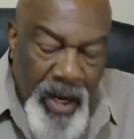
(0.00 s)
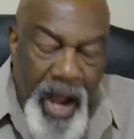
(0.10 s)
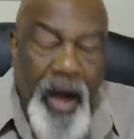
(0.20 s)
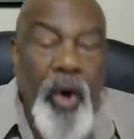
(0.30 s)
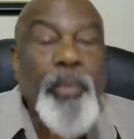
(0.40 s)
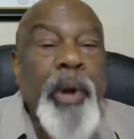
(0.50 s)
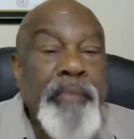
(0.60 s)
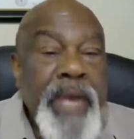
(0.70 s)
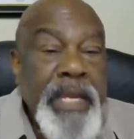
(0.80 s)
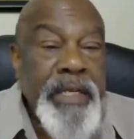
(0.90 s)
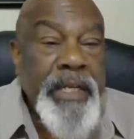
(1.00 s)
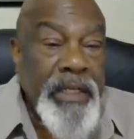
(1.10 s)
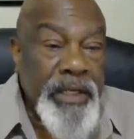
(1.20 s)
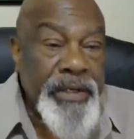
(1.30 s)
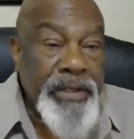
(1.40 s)
I hope I'm making it
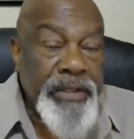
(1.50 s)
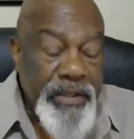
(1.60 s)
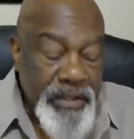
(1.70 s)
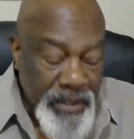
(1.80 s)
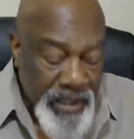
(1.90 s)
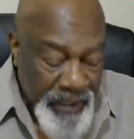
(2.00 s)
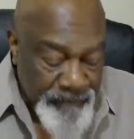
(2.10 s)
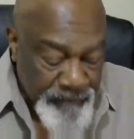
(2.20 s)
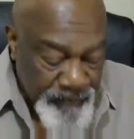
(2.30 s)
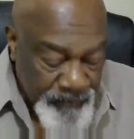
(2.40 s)
clear to you that,